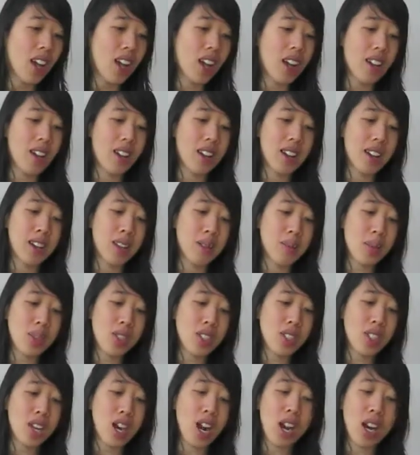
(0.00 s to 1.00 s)
um,
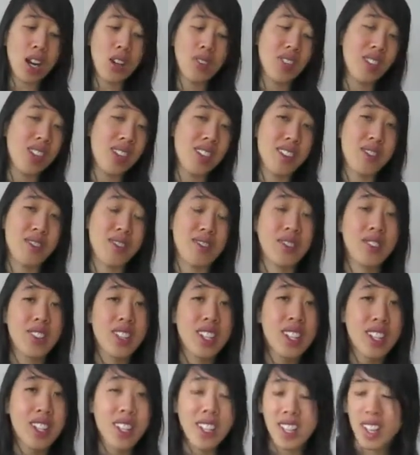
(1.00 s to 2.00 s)
scarf if,
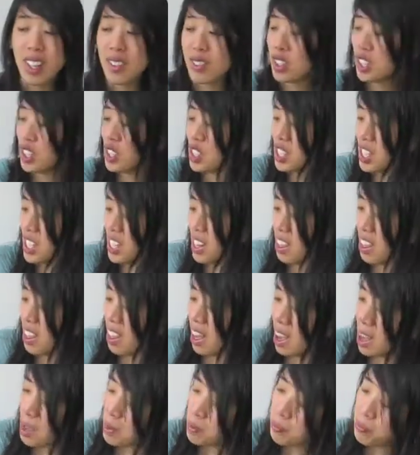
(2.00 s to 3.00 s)
if you're interested in
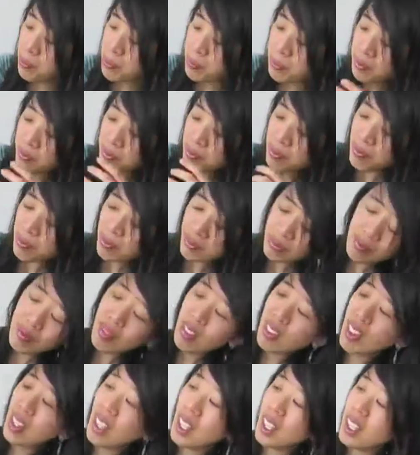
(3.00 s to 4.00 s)
that.
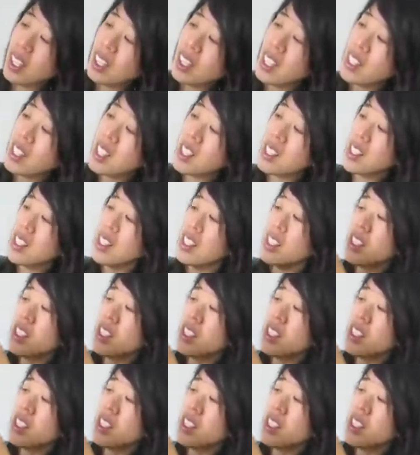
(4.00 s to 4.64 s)
And then this is